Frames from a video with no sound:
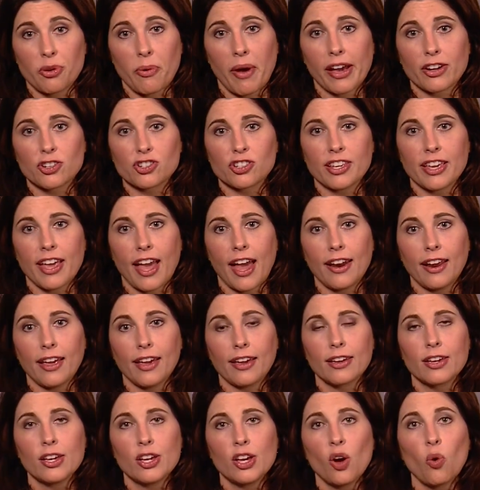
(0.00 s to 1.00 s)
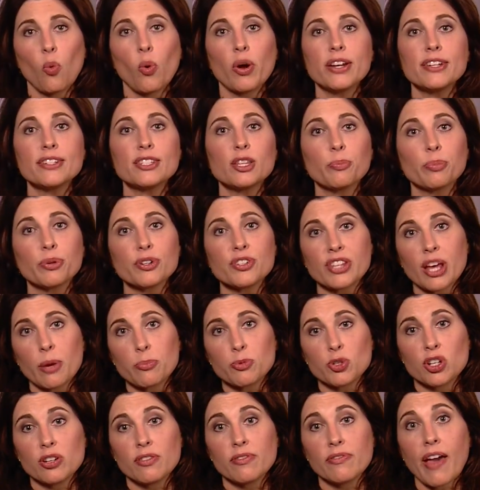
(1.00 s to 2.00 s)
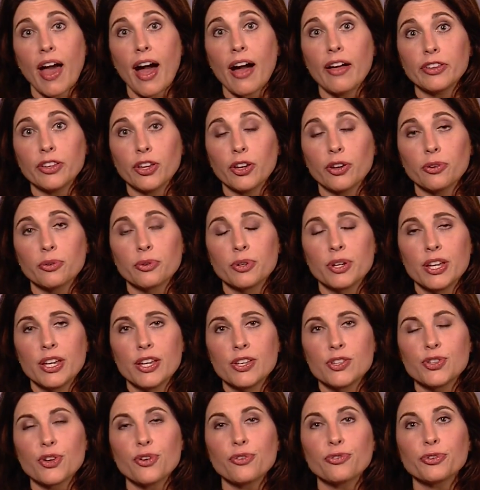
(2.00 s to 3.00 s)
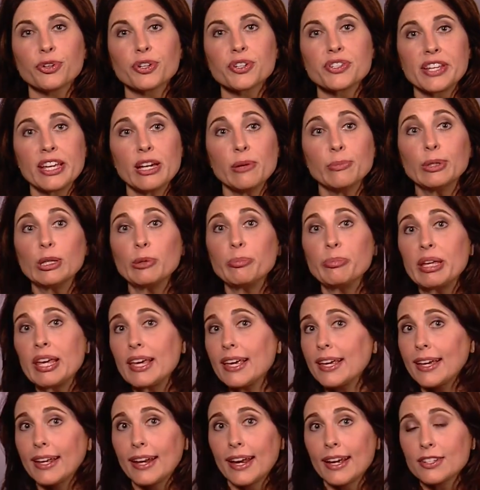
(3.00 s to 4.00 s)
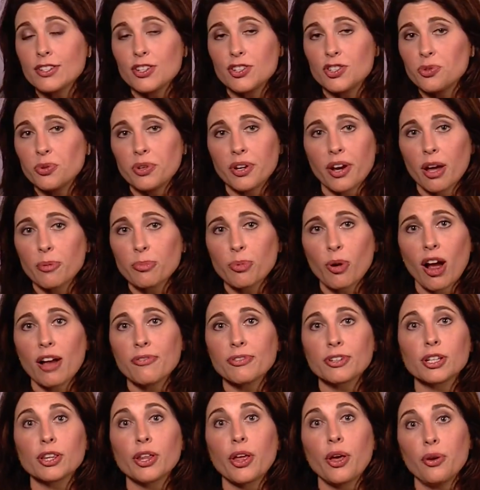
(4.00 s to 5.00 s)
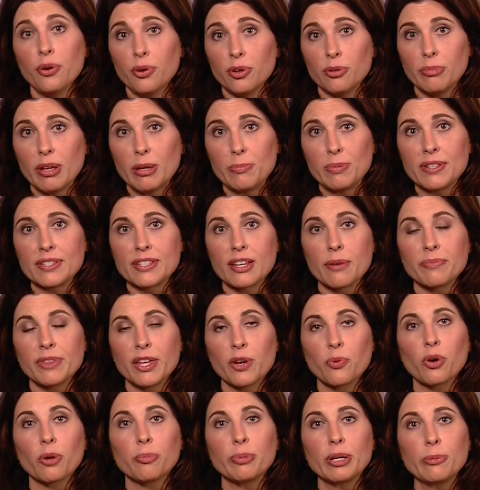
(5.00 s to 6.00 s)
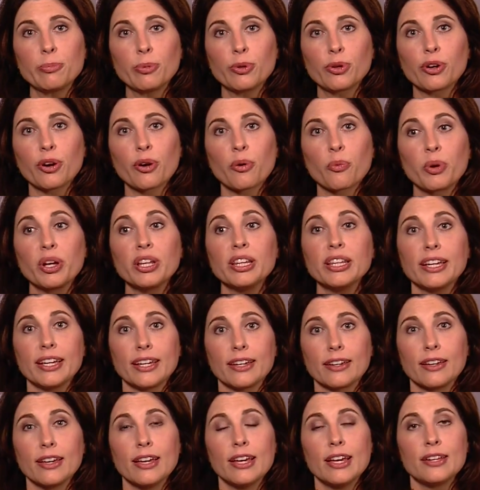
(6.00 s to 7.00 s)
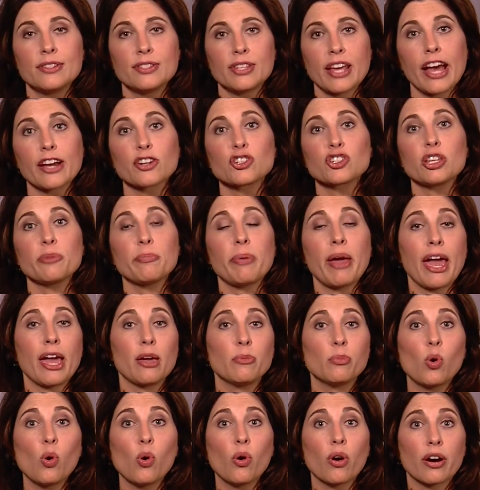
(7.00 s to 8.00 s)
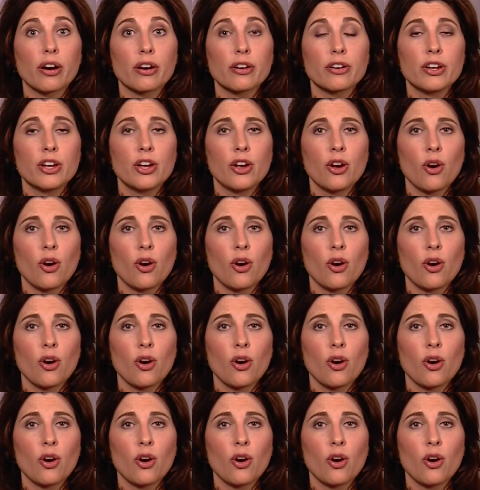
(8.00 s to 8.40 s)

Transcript: are you actually getting? What is the perception of value? So for example, being connected to a nonprofit alone may be something where people are willing to actually pay more,